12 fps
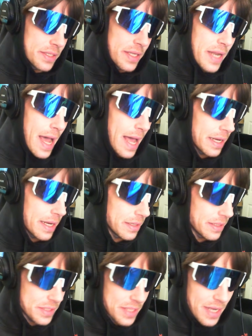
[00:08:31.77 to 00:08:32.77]
not
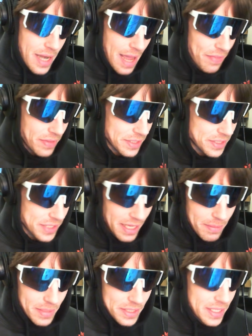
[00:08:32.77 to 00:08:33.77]
the
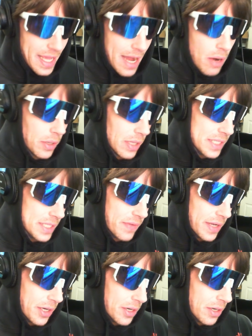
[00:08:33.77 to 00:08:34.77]
same as the hourglass
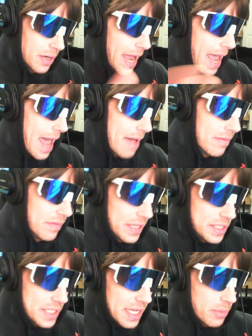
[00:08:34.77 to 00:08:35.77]
figure. I have a
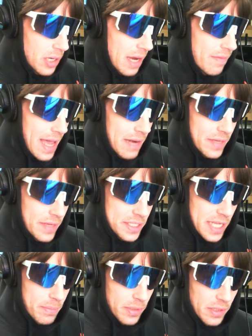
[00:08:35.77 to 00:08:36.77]
V-taper. I've had a
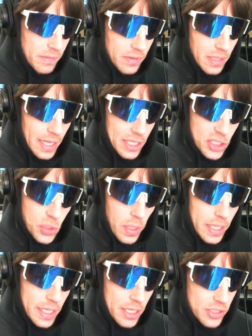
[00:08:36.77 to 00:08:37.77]
V-taper for like
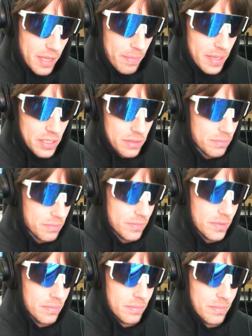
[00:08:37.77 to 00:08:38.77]
20 years. I've been
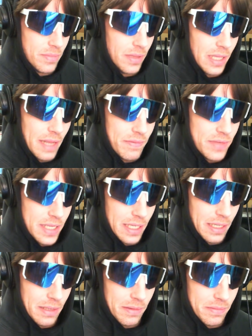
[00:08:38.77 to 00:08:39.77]

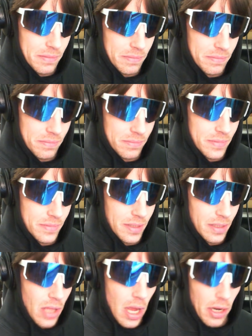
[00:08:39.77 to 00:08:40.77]
lifting
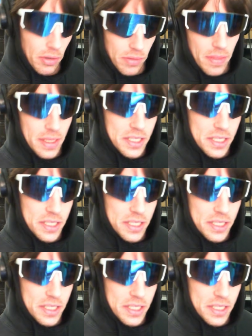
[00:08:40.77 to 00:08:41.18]
longer than this